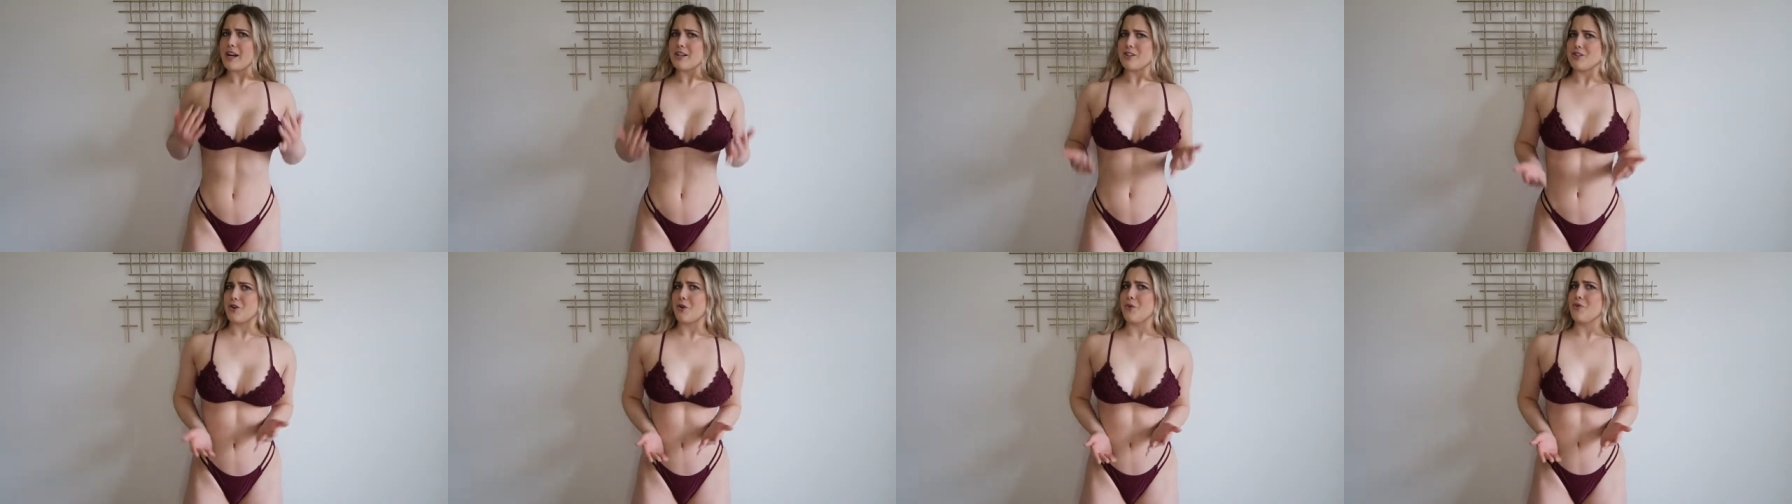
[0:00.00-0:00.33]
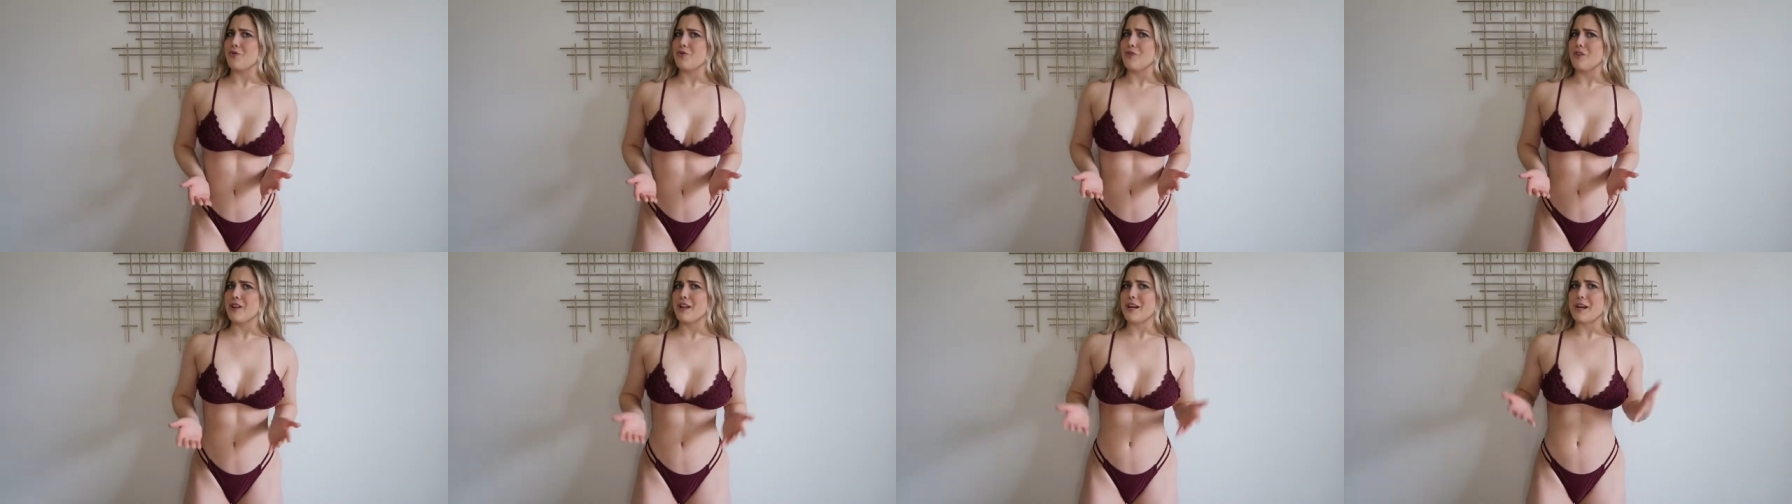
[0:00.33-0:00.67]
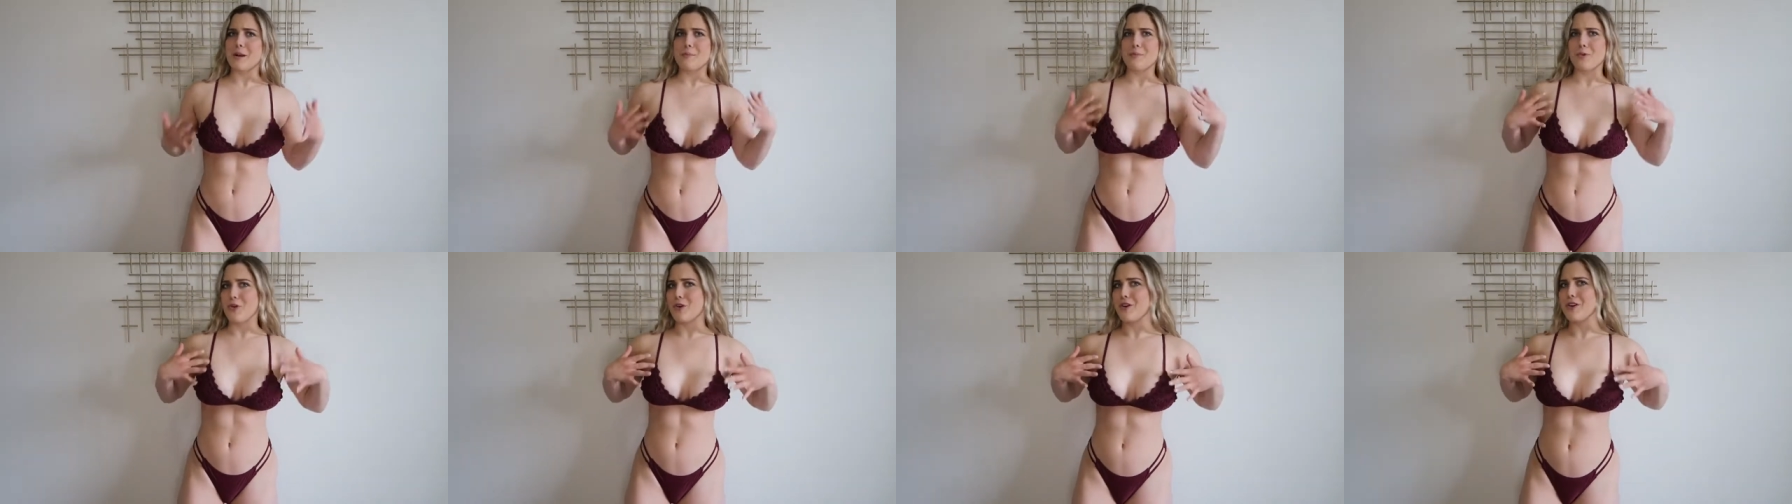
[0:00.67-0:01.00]
I don't feel
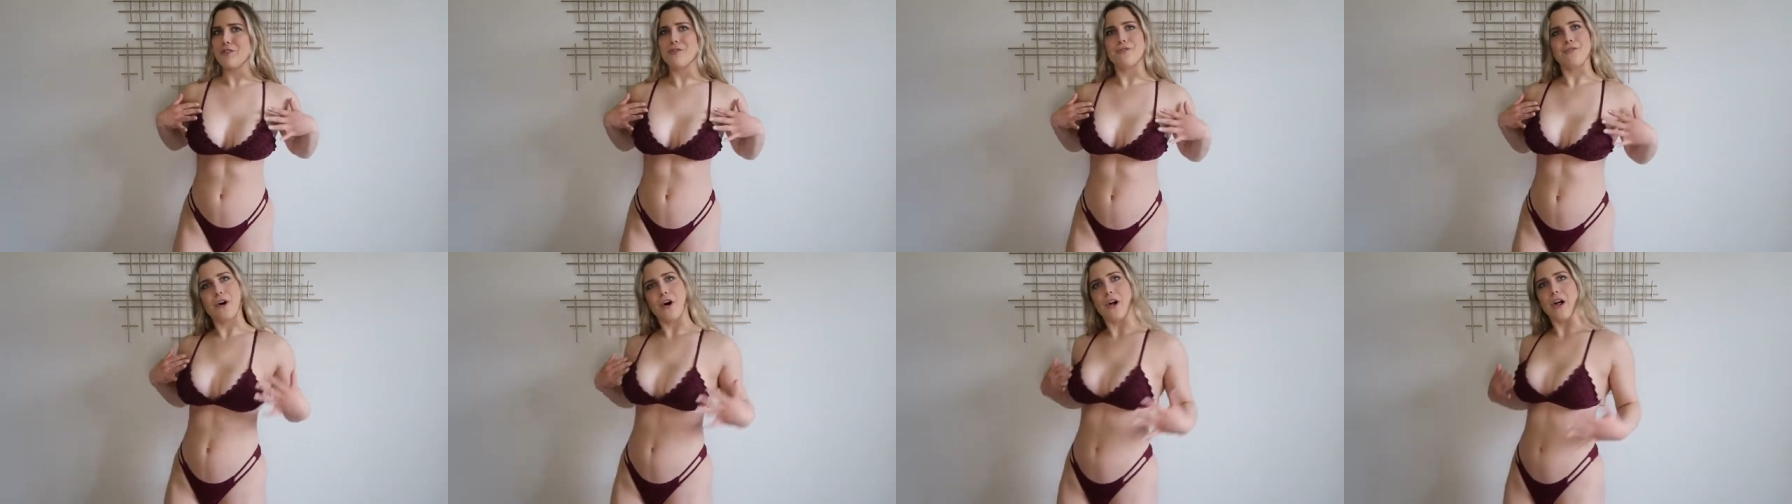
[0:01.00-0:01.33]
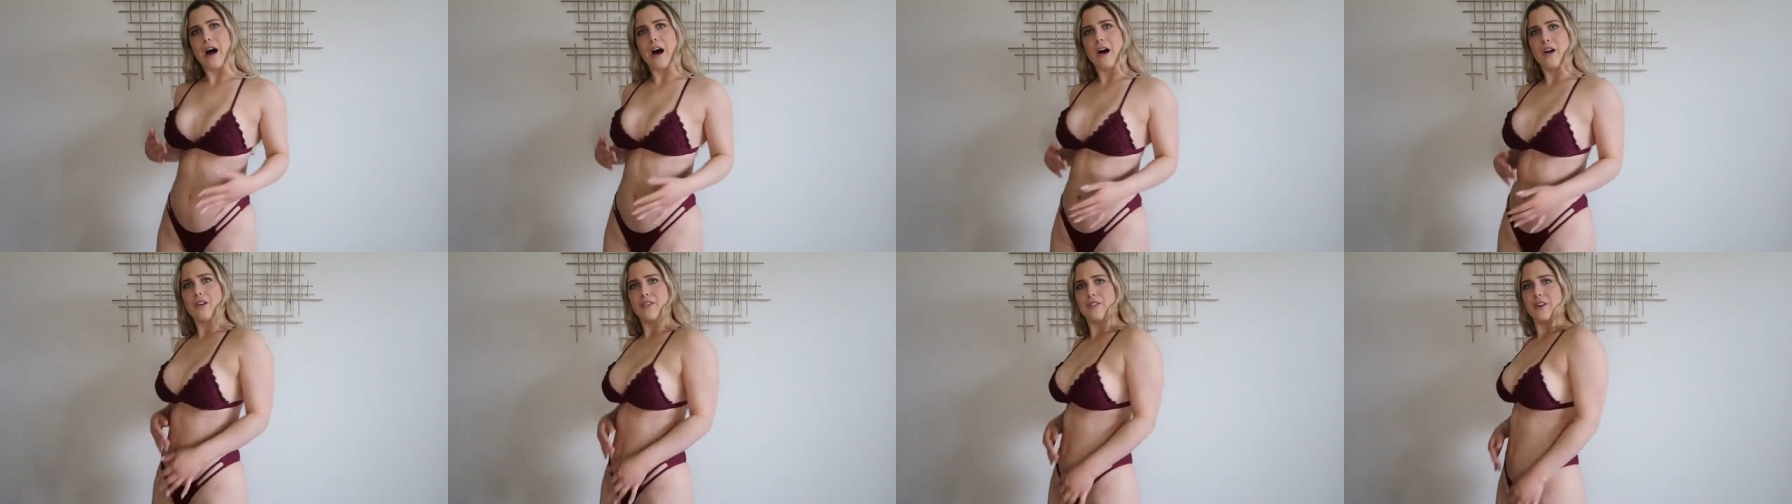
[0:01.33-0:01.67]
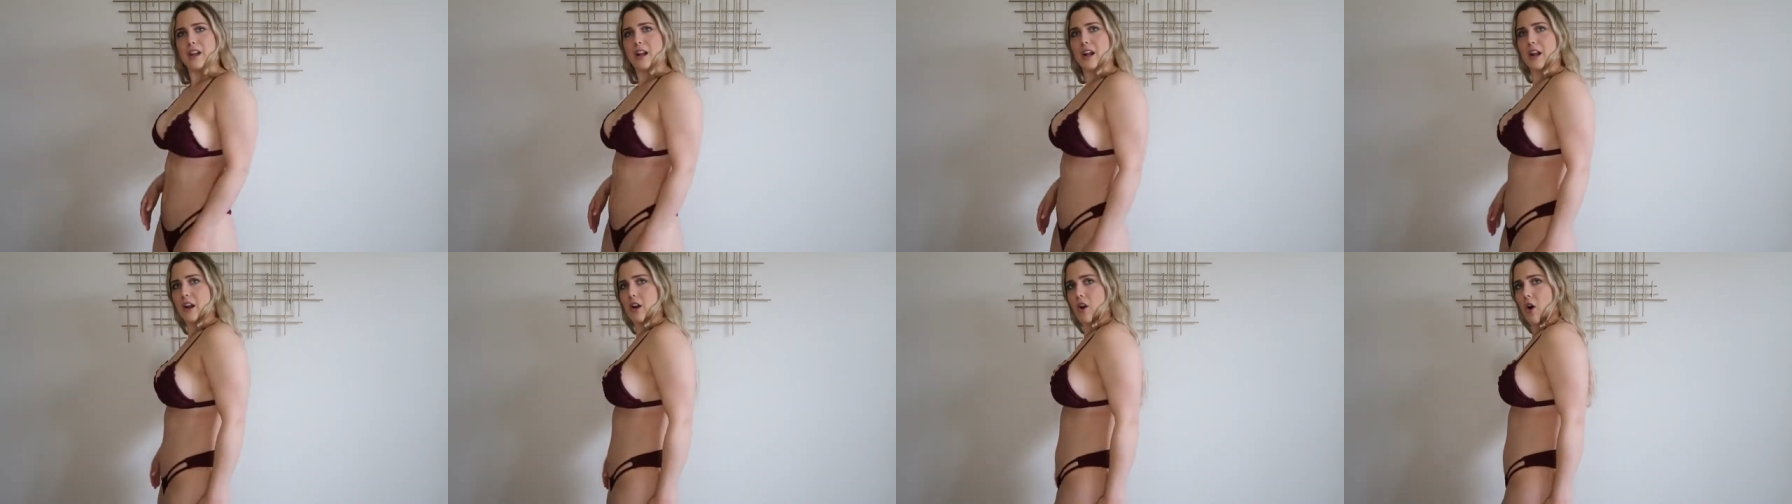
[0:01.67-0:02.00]
like I'm going to fall out of
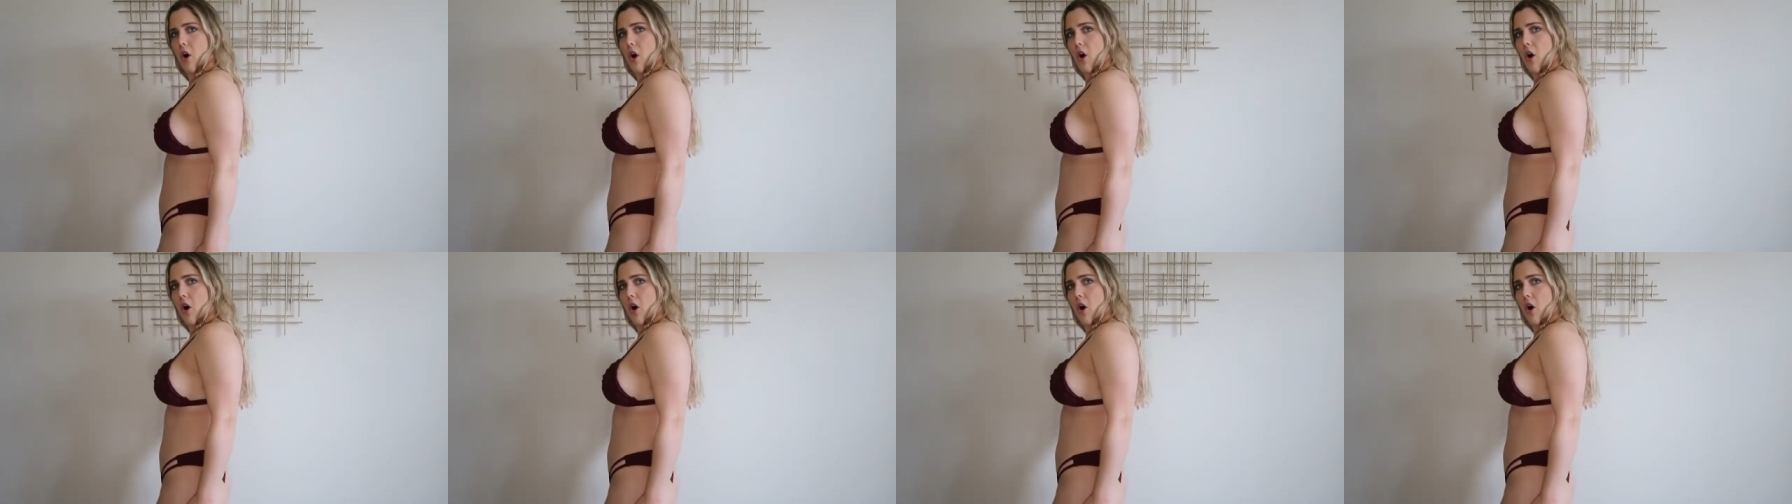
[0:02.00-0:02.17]
it at